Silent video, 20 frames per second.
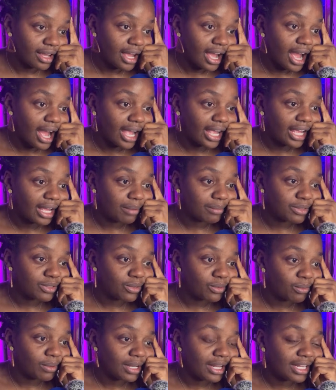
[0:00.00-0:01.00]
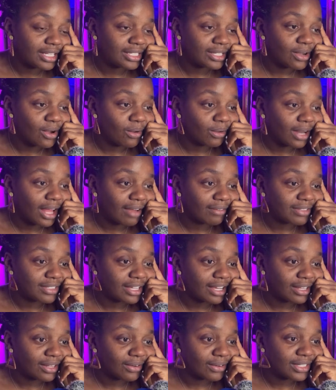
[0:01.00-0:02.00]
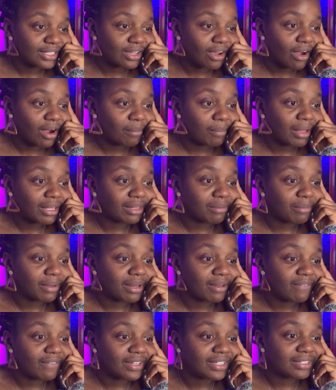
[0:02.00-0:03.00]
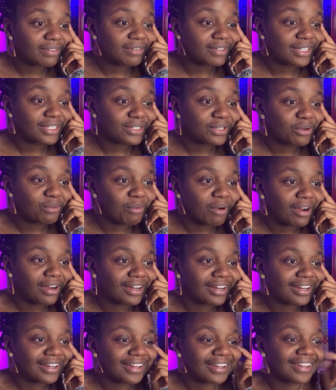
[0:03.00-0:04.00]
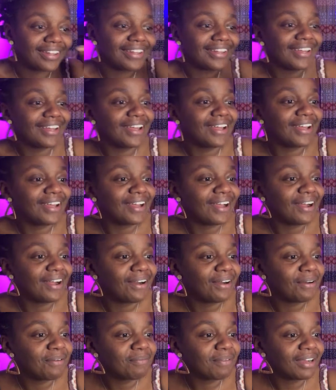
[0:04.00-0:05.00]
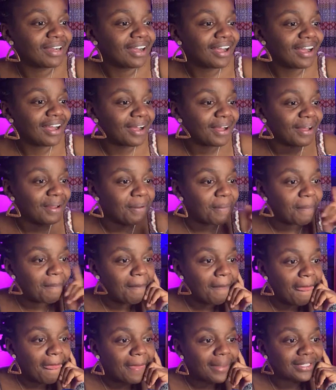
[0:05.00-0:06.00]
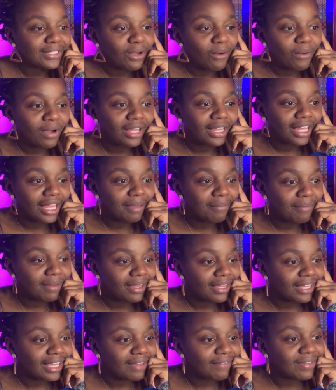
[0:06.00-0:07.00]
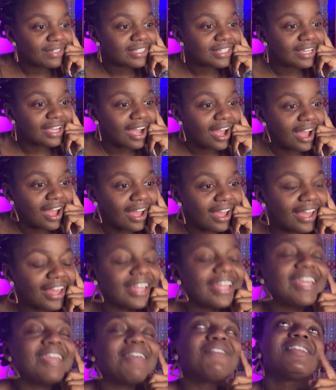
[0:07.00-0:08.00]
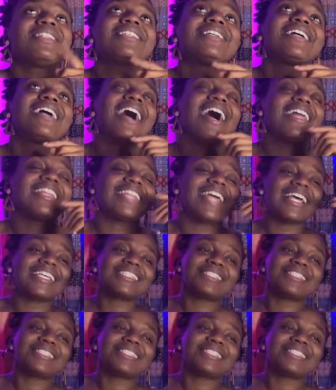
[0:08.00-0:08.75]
I am too. We need to go live together and talk about the benefits of digital marketing. Oh my God. Don't claim it. Give it to God. Give it to God. That's